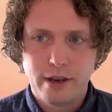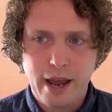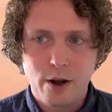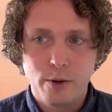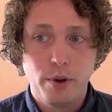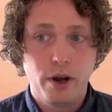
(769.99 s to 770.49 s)

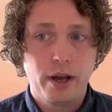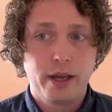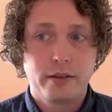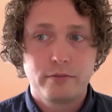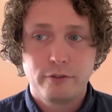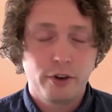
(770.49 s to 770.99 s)
now
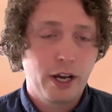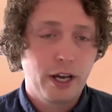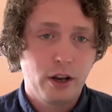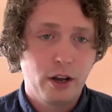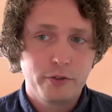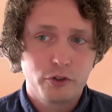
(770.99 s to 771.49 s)
buying
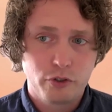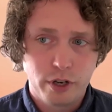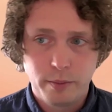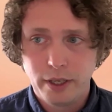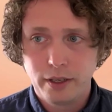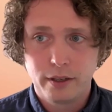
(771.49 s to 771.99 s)
via live
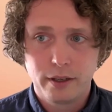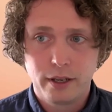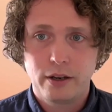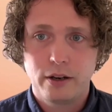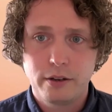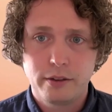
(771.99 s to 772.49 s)
streaming and
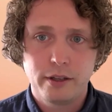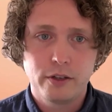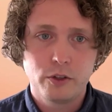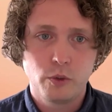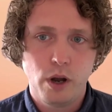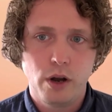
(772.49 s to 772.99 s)
that kind of
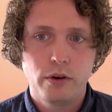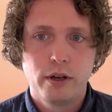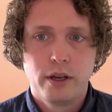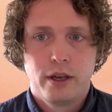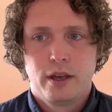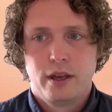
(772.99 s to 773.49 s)
thing as well.